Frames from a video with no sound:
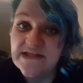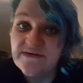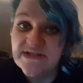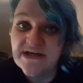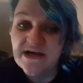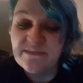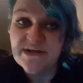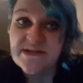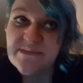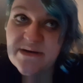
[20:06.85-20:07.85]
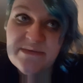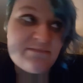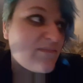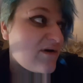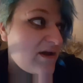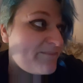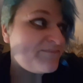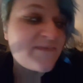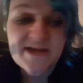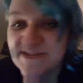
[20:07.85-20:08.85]
They're in the cupboard at the moment. My
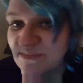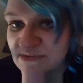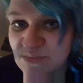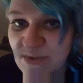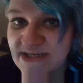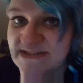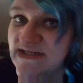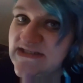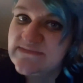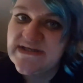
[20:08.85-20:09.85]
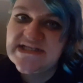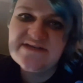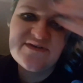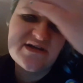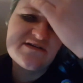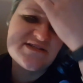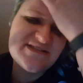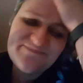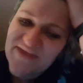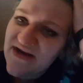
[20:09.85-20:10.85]
Xbox One is next to my TV,
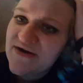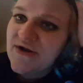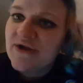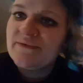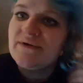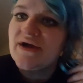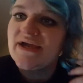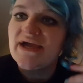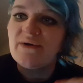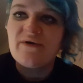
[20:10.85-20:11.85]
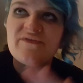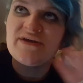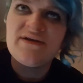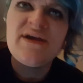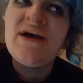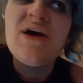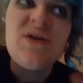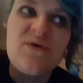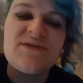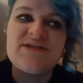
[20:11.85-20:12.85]
because I don't know, like, however
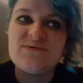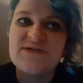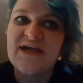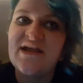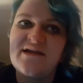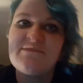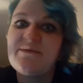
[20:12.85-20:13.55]
long this will take.